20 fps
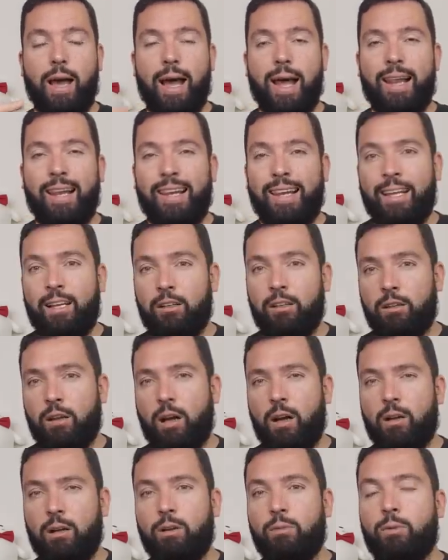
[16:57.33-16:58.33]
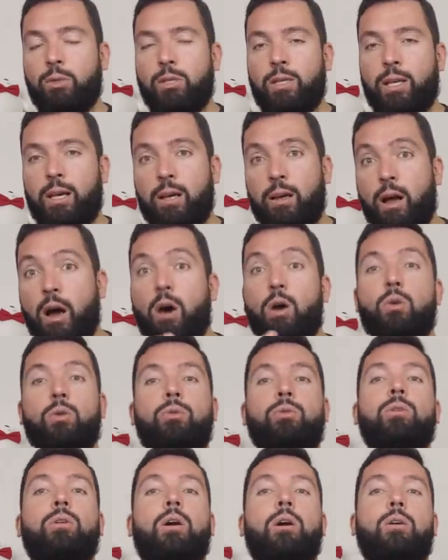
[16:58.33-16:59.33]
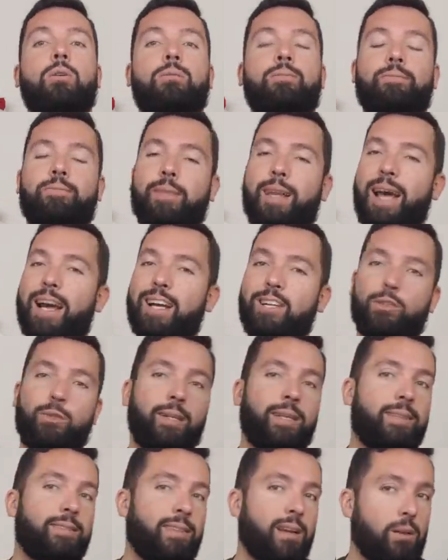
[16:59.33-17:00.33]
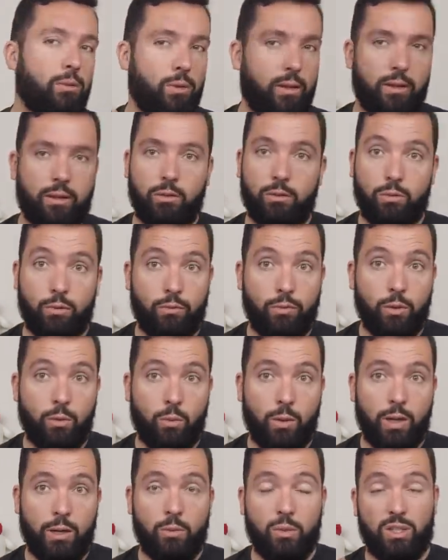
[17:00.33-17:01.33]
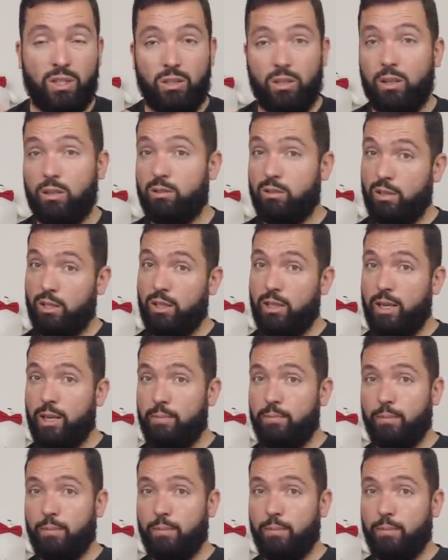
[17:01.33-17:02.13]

later on, if we say, oh, you know, actually downgrading to v1 was not a good idea,